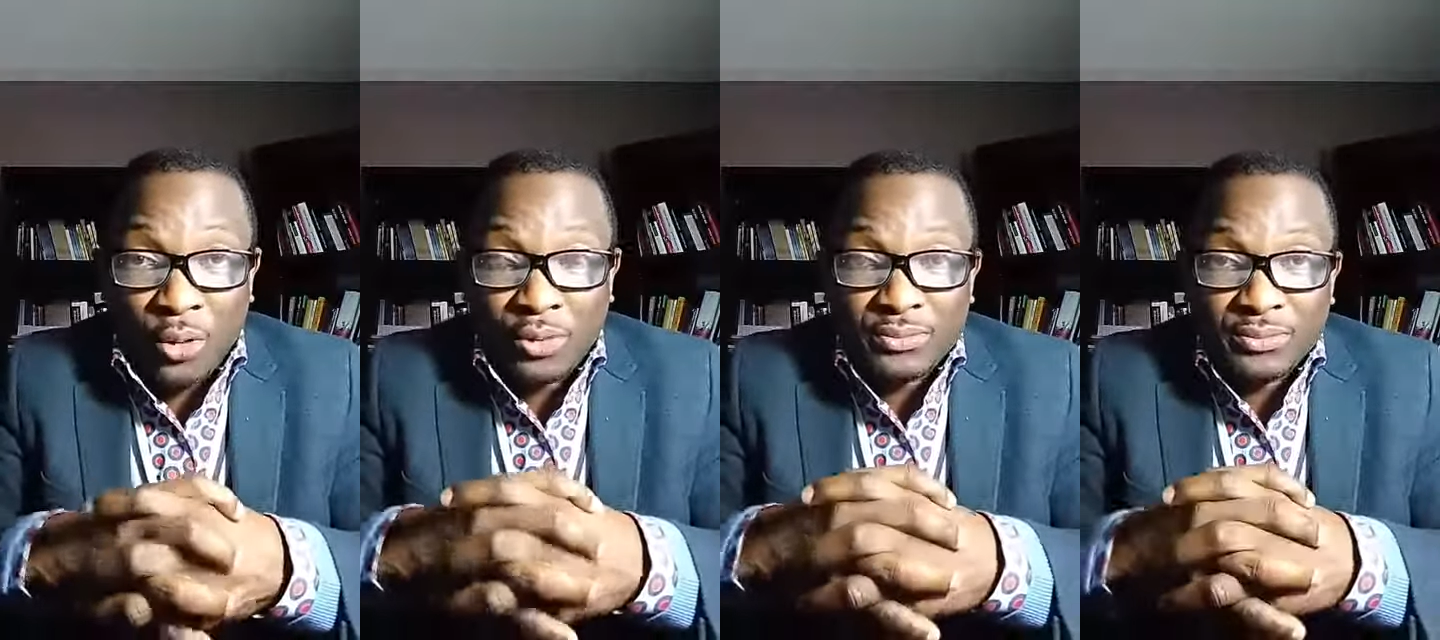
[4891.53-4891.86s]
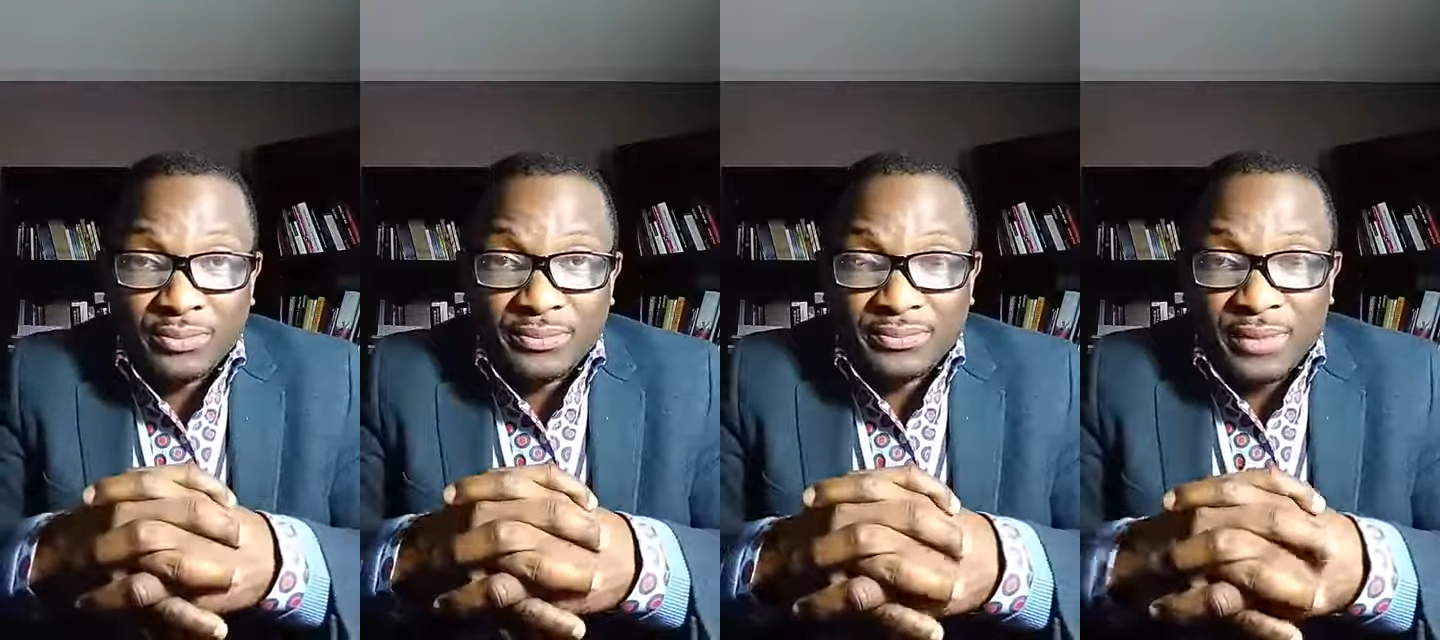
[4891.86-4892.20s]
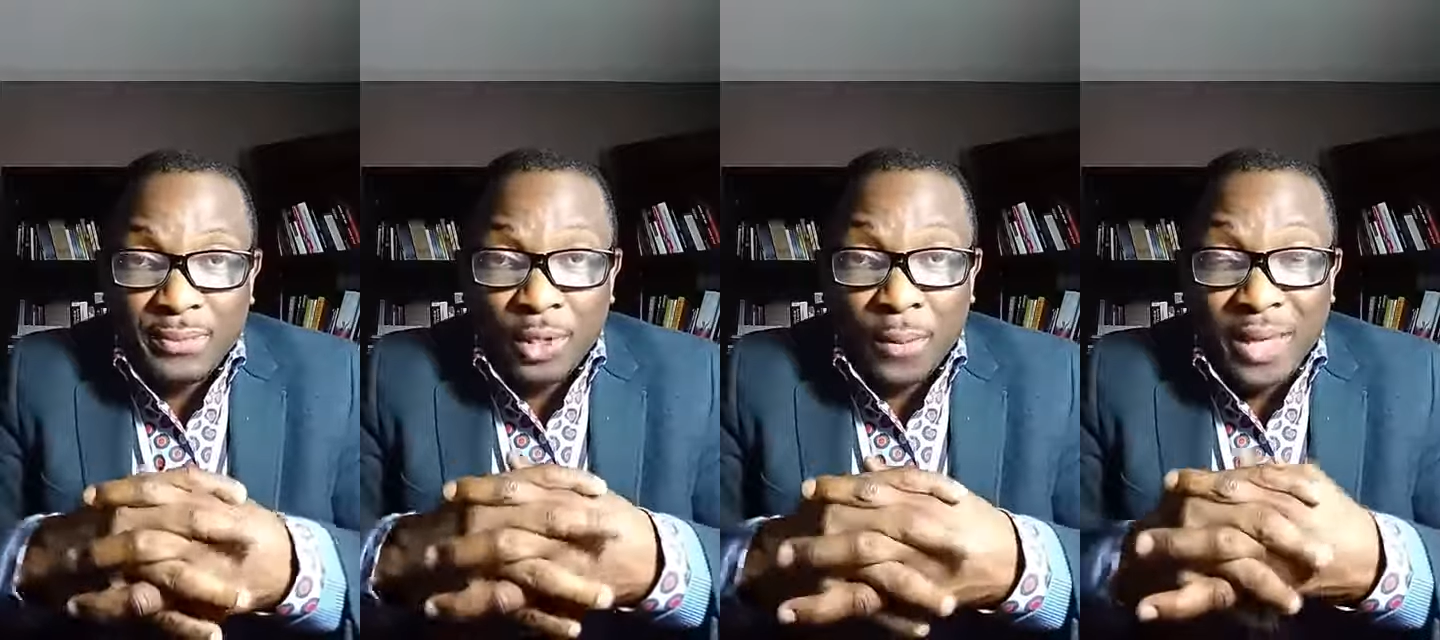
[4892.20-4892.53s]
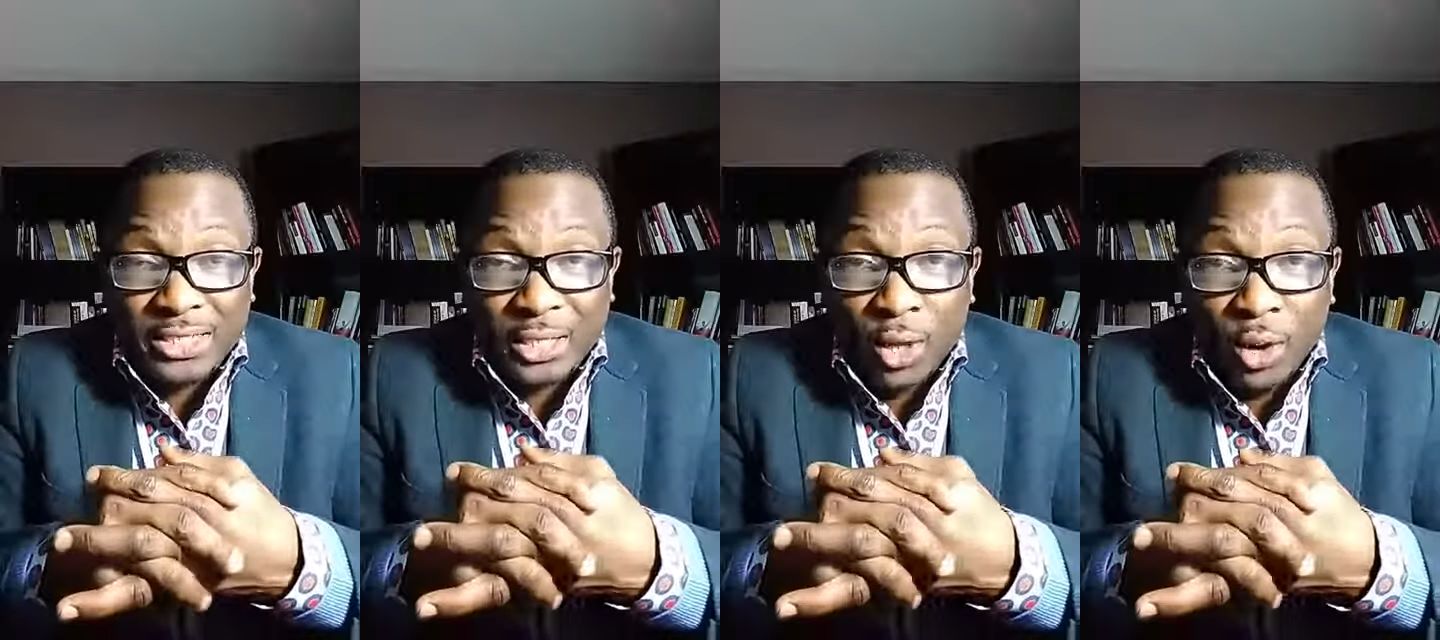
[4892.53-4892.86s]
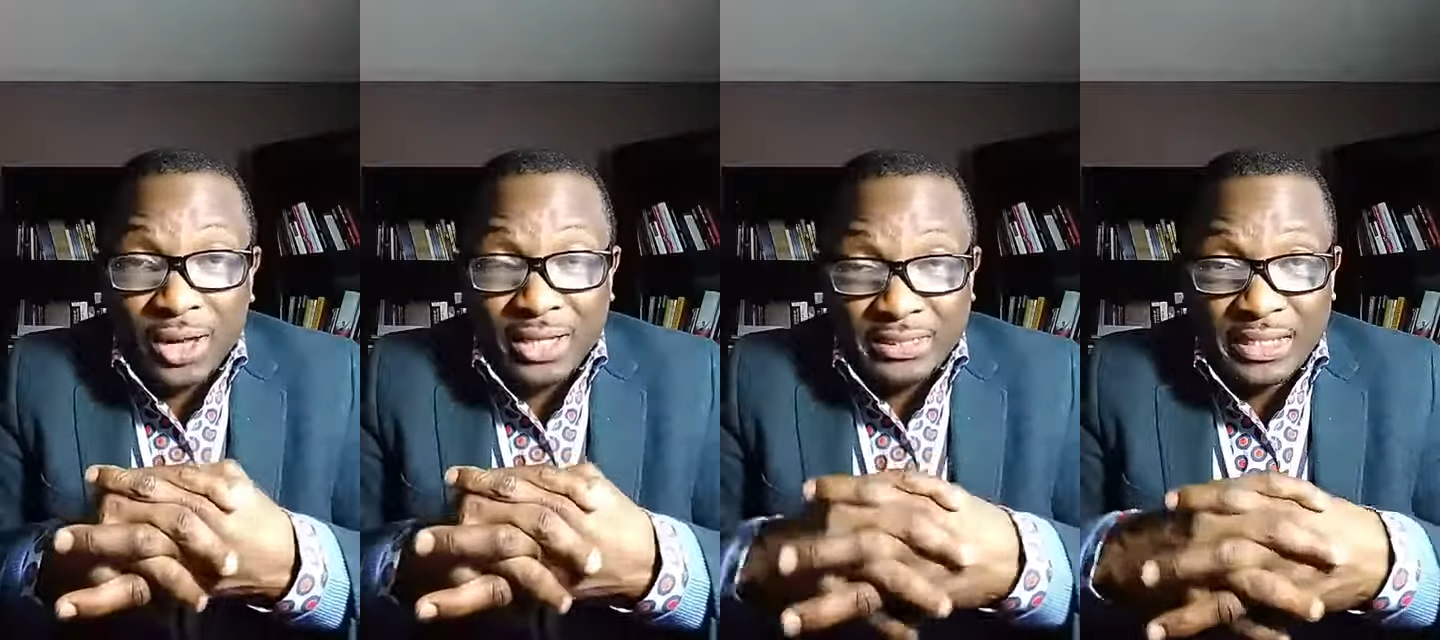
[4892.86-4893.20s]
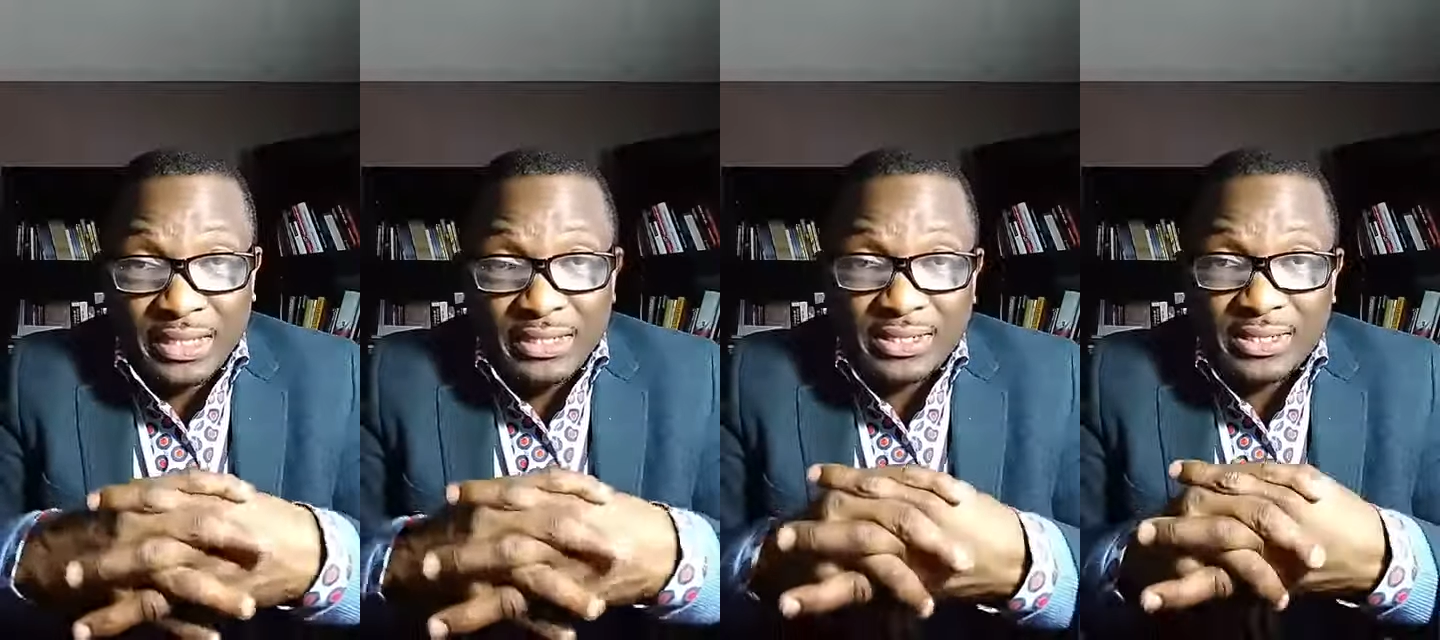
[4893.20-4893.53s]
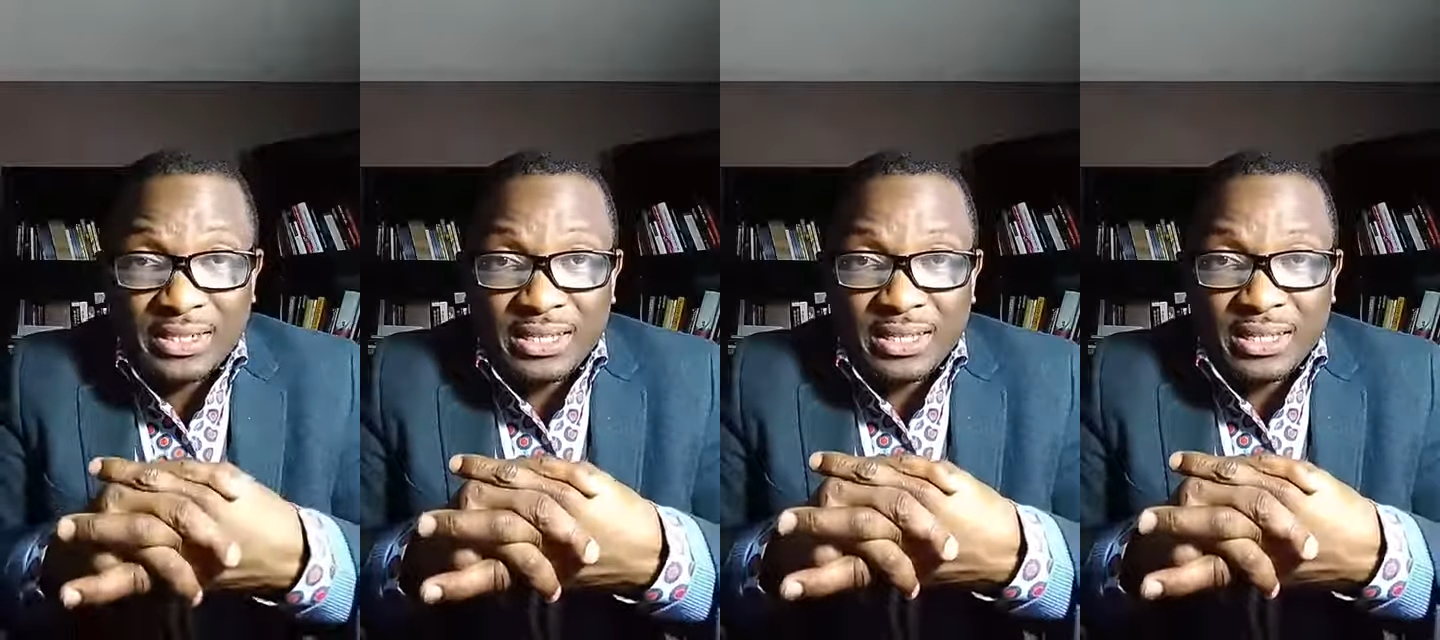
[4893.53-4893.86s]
It may not be as long as this.